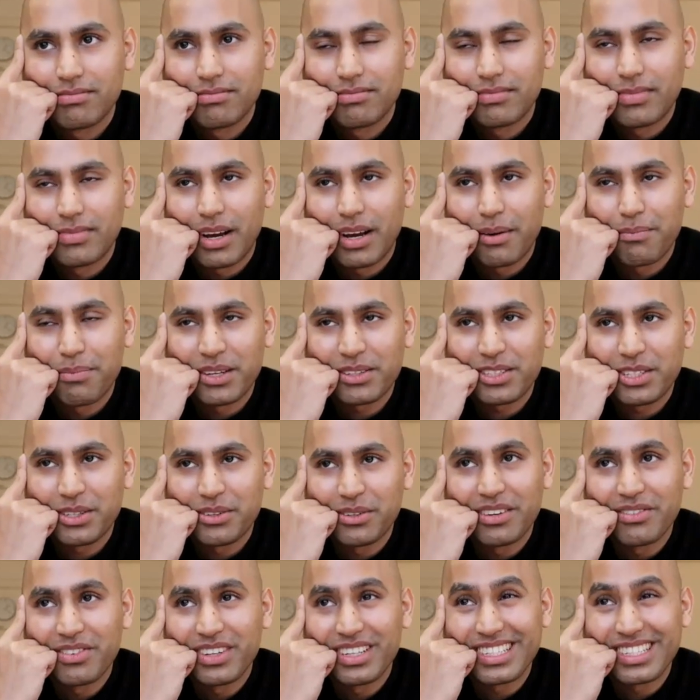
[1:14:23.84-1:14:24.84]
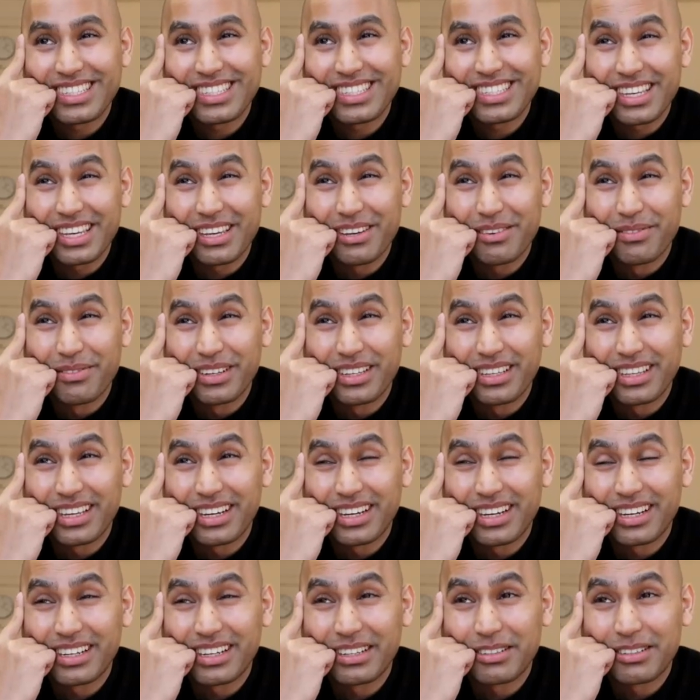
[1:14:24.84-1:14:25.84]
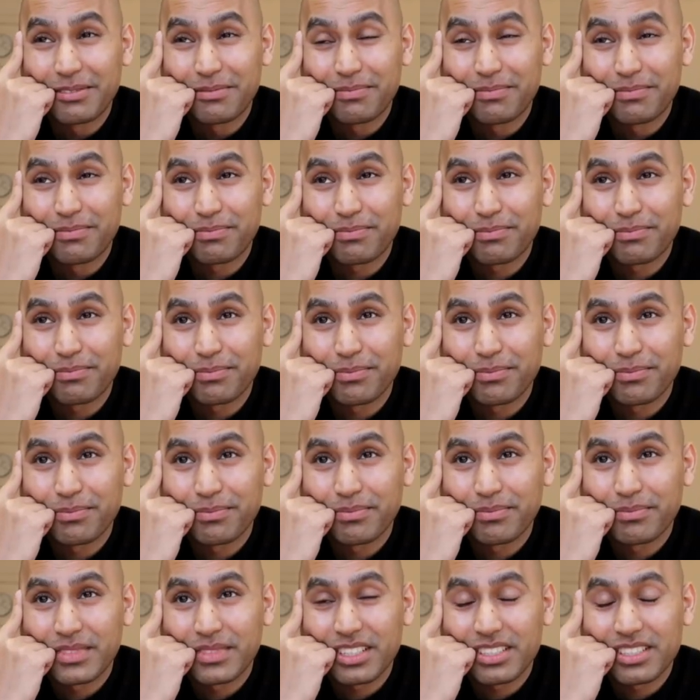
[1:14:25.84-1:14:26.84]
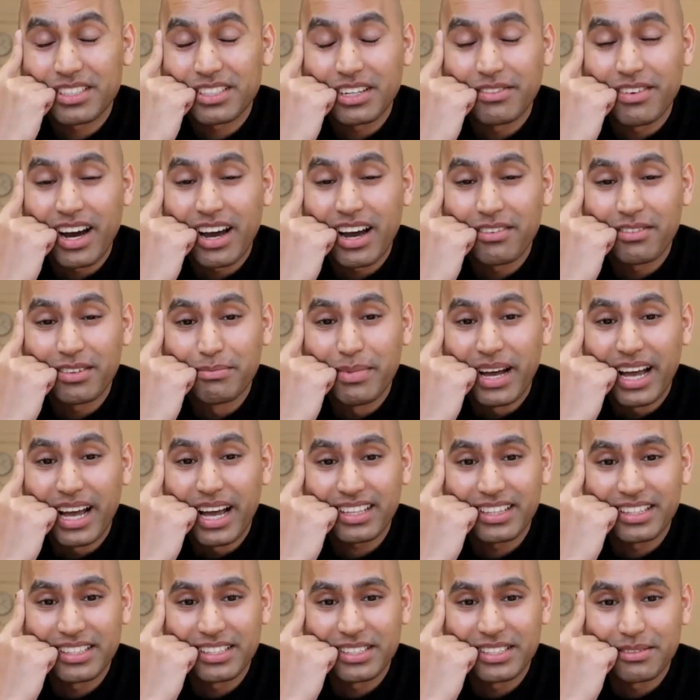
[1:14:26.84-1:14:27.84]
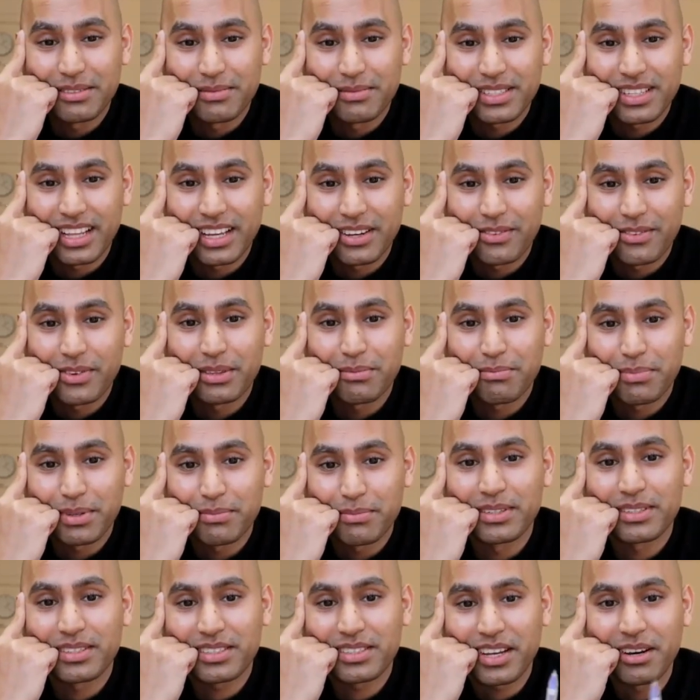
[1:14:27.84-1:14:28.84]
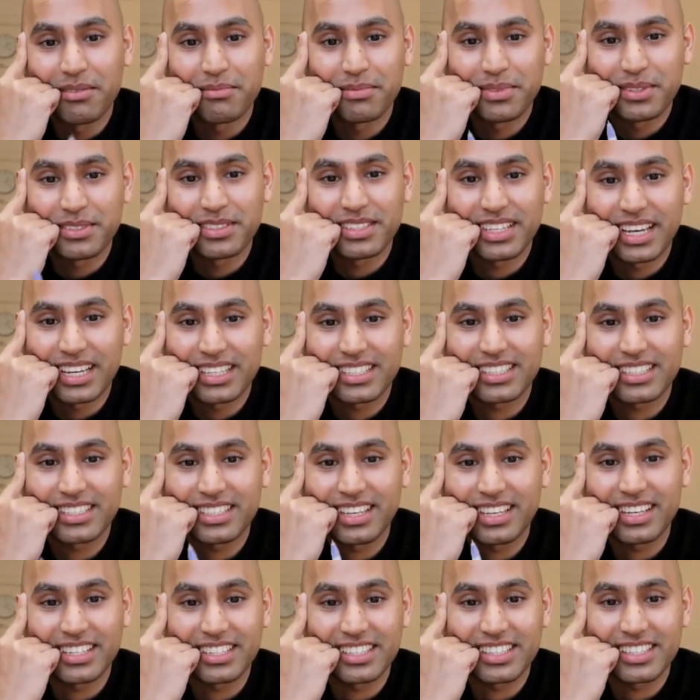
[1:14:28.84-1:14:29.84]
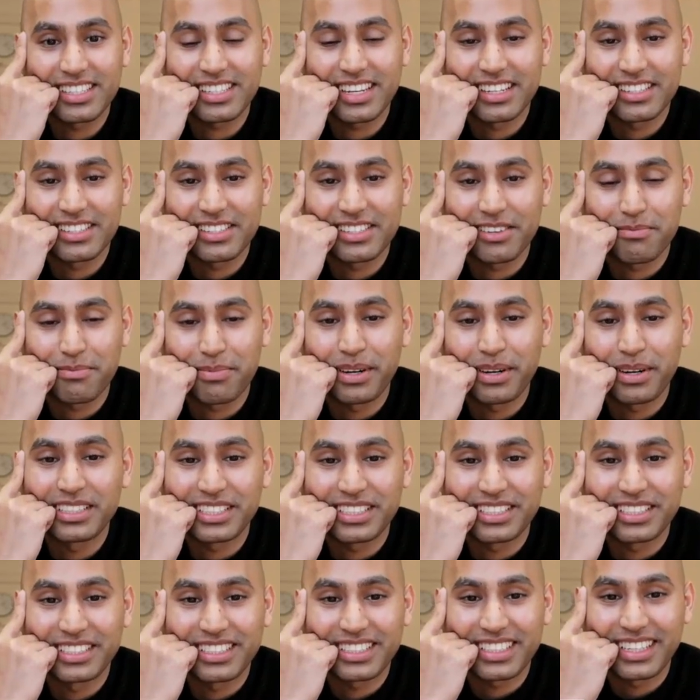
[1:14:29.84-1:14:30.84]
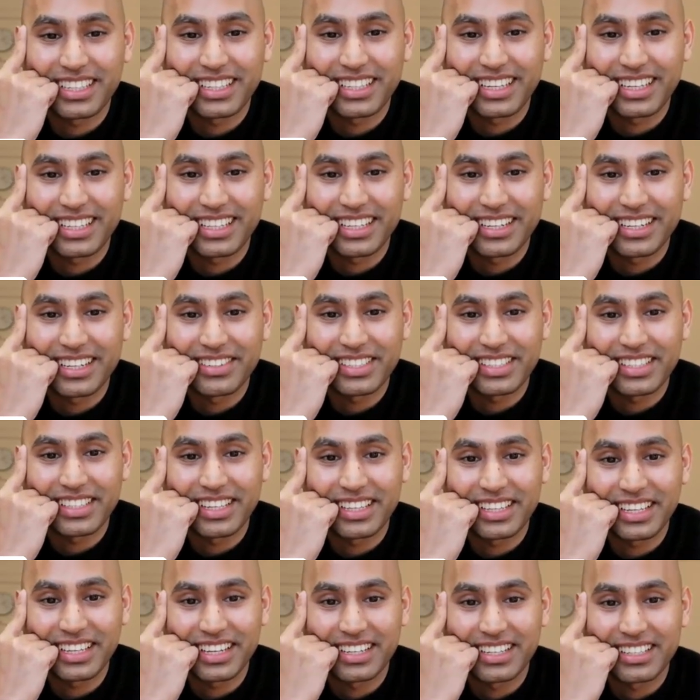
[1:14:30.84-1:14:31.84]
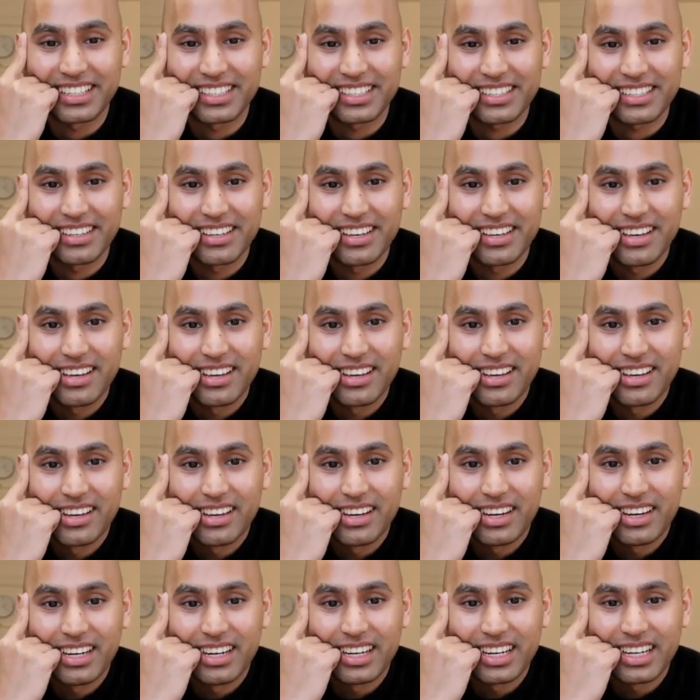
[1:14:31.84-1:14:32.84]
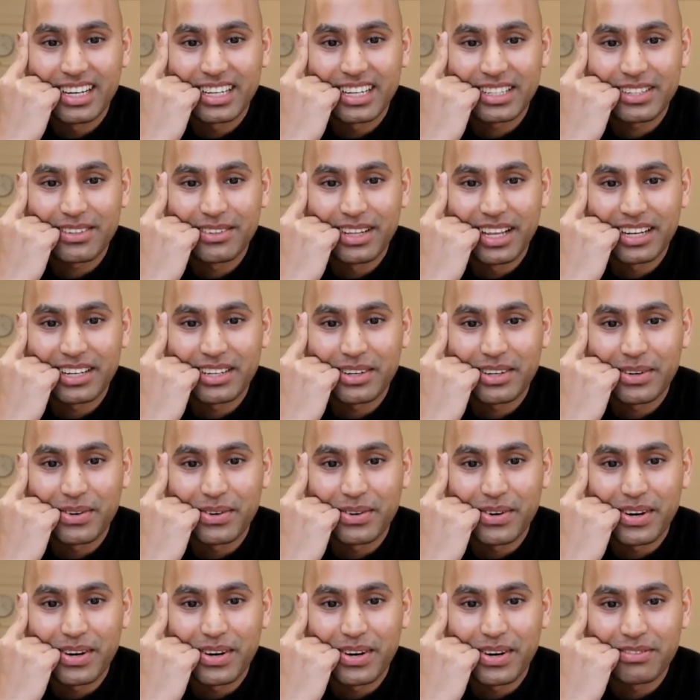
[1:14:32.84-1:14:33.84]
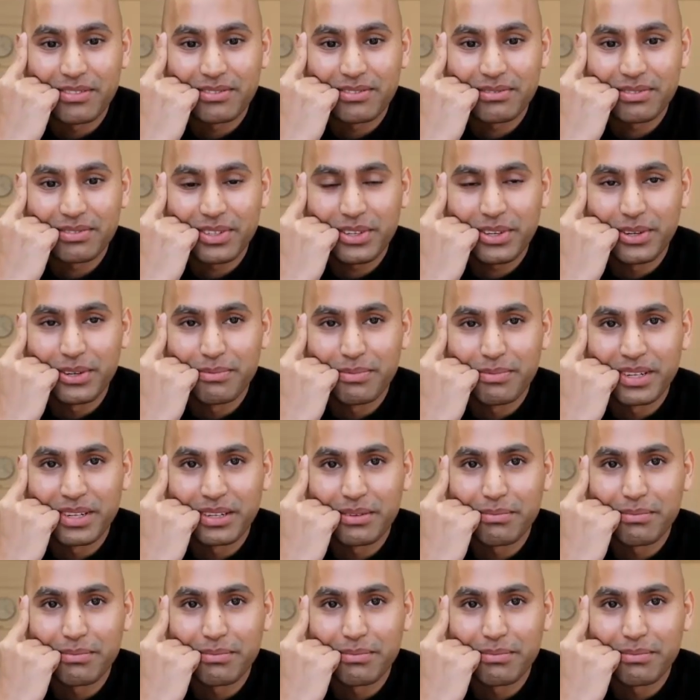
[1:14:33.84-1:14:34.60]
I'm not sure if it is even survival mechanisms, like when people come to such a sense of pressures and there is nothing else to let go of humor.